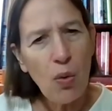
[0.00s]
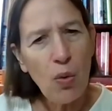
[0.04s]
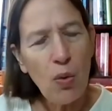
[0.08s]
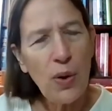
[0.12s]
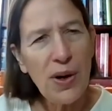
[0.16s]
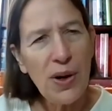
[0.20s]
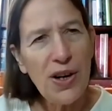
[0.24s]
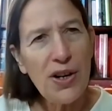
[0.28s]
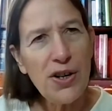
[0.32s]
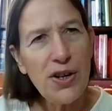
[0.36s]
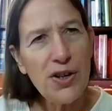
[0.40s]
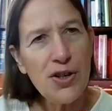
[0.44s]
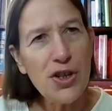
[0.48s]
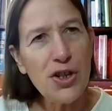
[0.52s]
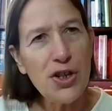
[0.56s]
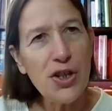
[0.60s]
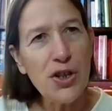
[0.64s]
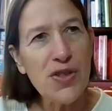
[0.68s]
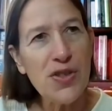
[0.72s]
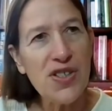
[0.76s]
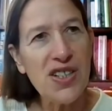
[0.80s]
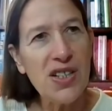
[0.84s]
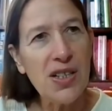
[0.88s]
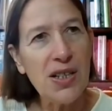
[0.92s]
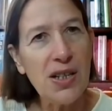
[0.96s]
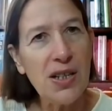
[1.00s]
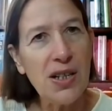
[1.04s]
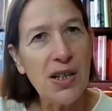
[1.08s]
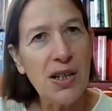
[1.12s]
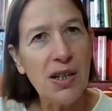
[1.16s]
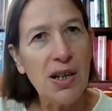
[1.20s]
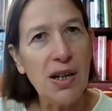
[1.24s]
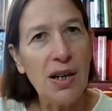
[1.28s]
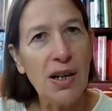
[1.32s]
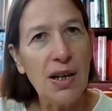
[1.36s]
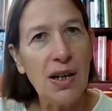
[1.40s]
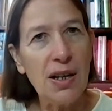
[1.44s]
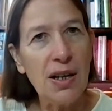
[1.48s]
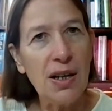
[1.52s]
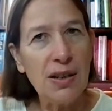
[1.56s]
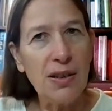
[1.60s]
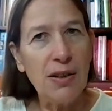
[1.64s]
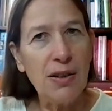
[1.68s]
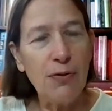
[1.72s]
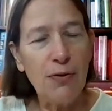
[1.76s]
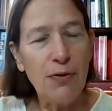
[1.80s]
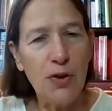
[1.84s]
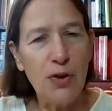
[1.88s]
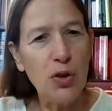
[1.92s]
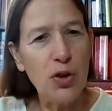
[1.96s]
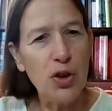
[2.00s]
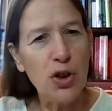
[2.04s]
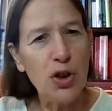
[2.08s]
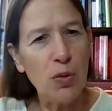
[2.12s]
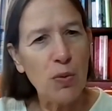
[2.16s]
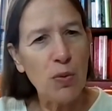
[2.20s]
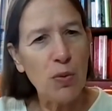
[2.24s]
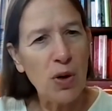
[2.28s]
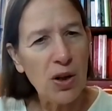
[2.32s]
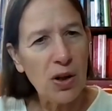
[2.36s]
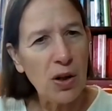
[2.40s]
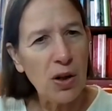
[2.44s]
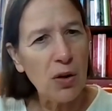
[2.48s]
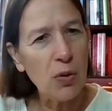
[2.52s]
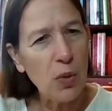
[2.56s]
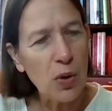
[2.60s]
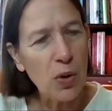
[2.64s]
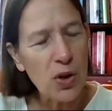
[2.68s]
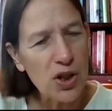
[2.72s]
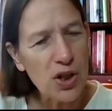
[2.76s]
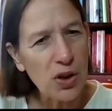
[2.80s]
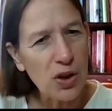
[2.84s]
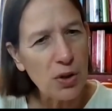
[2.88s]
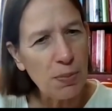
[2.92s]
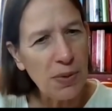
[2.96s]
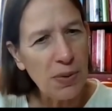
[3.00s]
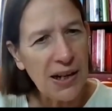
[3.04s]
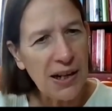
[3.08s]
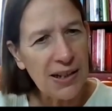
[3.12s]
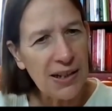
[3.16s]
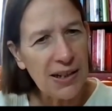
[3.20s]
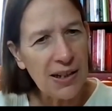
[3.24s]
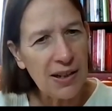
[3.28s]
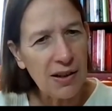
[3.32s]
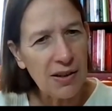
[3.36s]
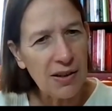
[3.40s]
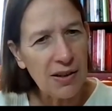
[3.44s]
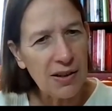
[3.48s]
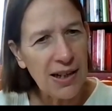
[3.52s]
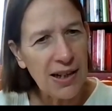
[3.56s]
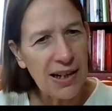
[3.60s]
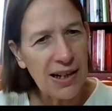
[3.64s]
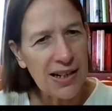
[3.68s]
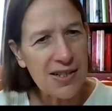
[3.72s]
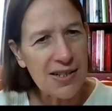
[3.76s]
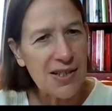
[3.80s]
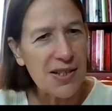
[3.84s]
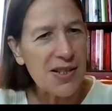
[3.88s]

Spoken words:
Where do you see like the future work, or what are you planning on next?